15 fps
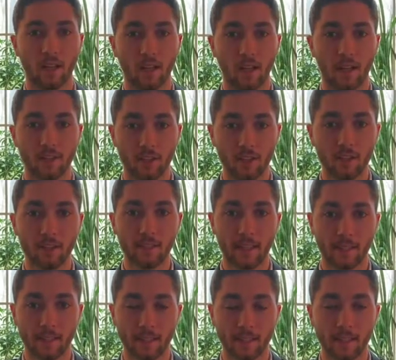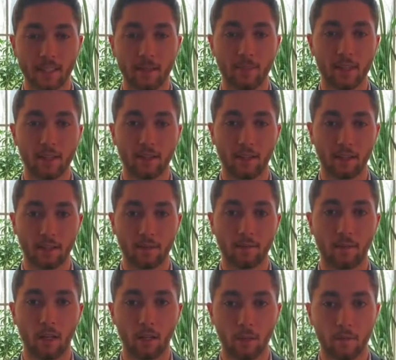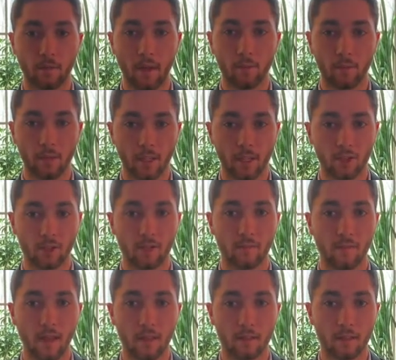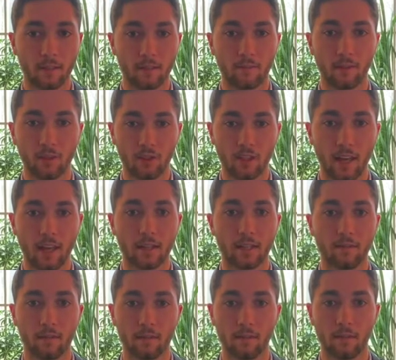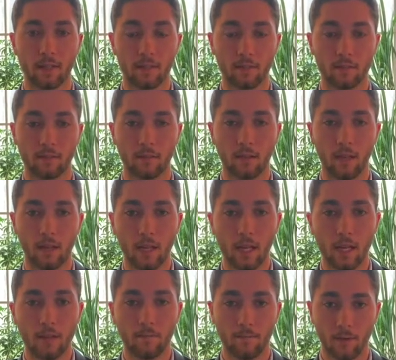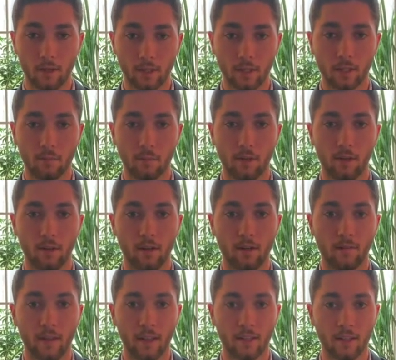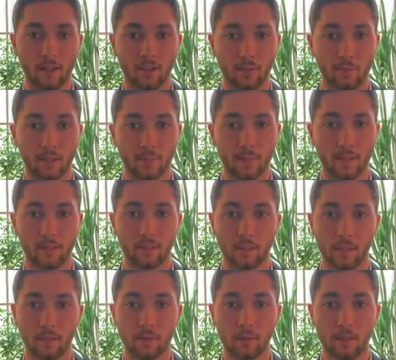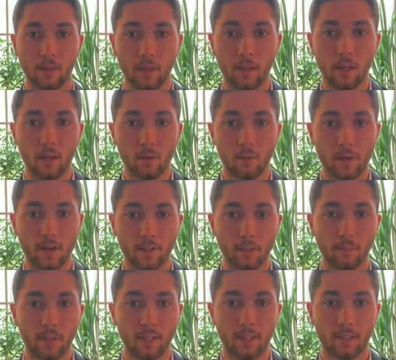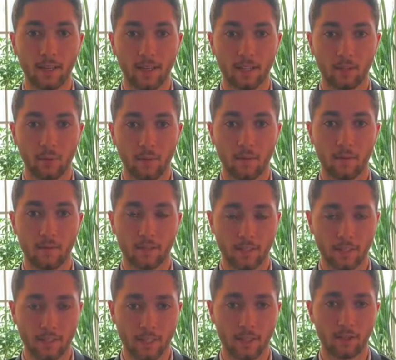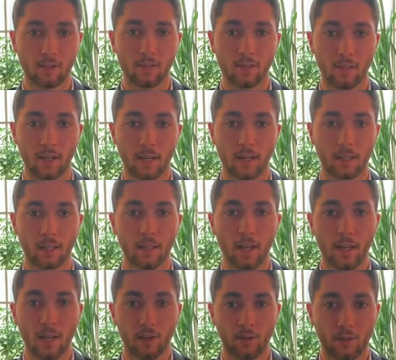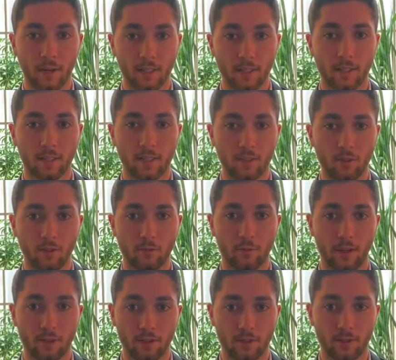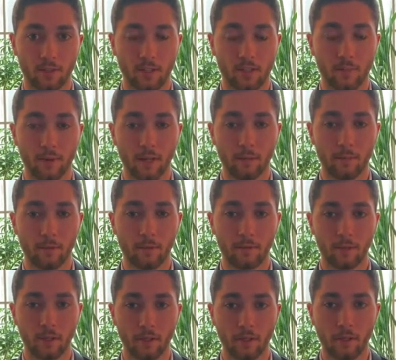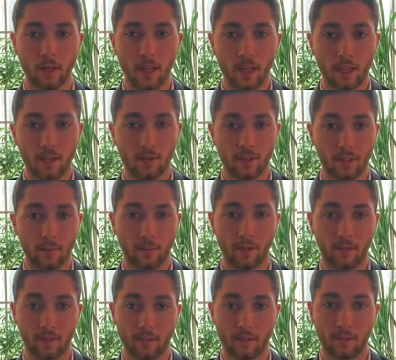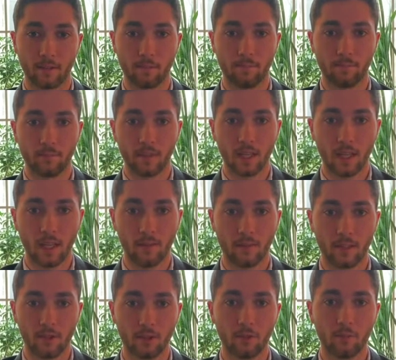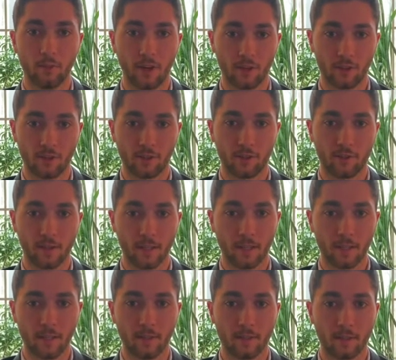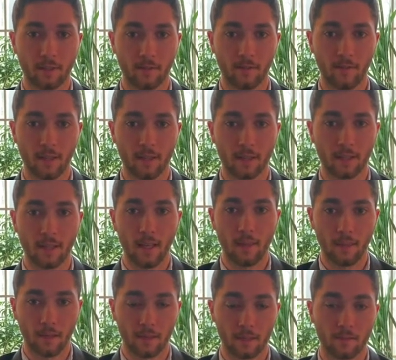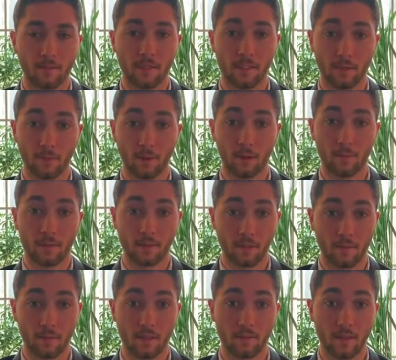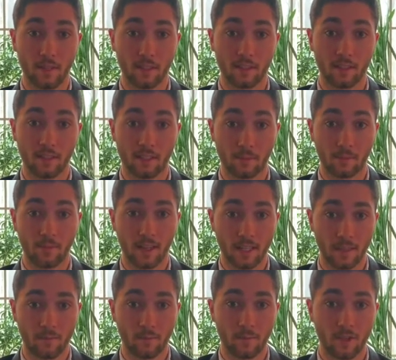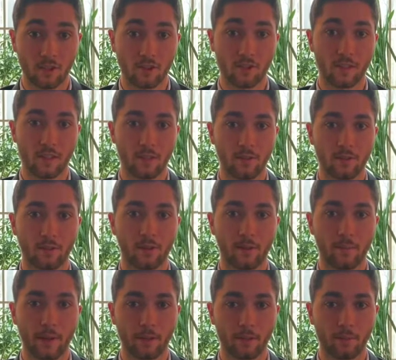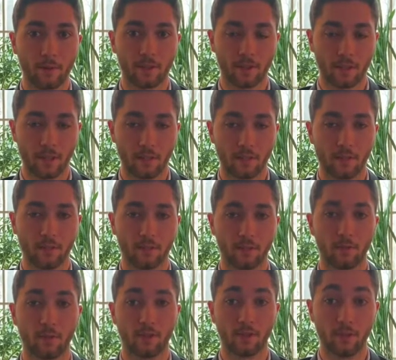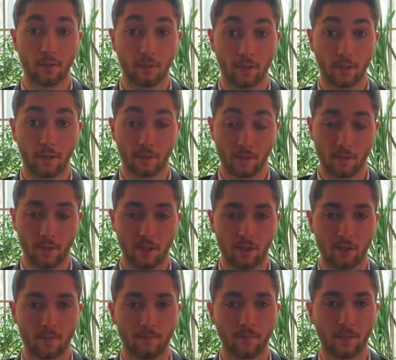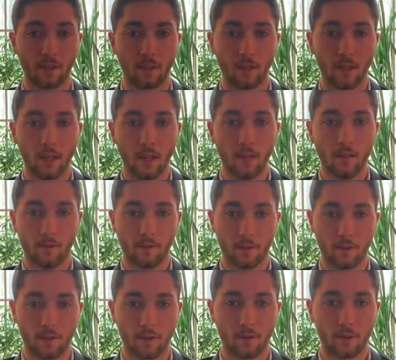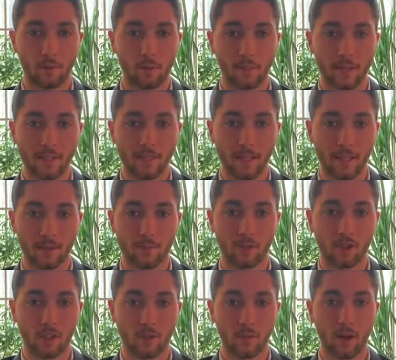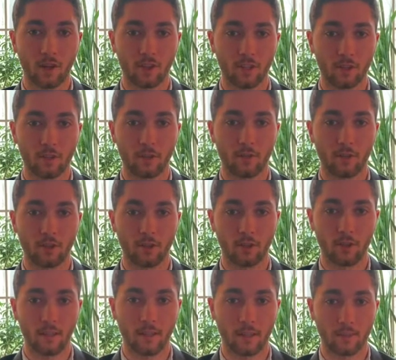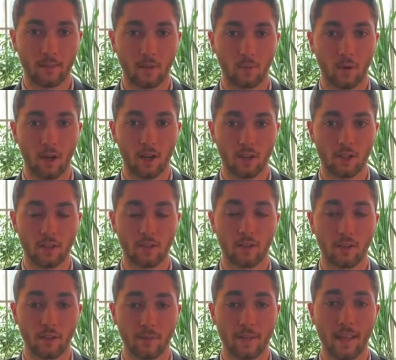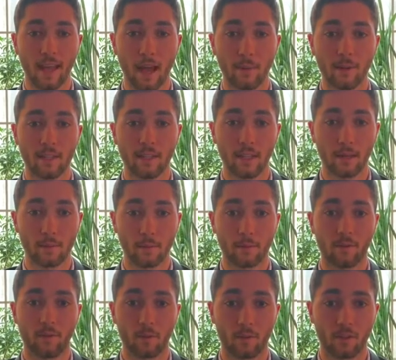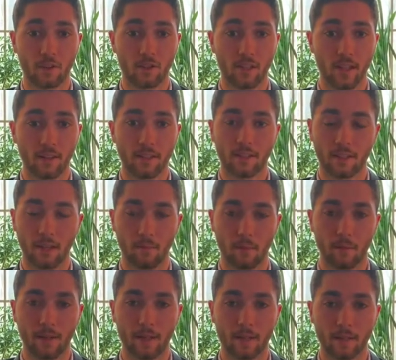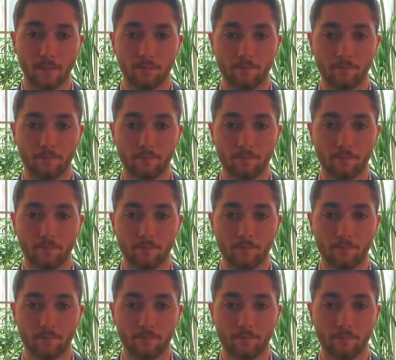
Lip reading: Additional testing needs to be conducted following fabrication to validate the functionality of the device. First, PDAR validation must be continued. We also plan to test whether the Sensational Sock creates an additional pressures in the bottom of the foot using the PDAR system. If additional pressures are created using the device, then it defeats the purpose of the device, to provide information to the user and medical personnel to reduce ulceration. Further, we must test machine washing to ensure that it can be washed and determine how many times before functionality is compromised.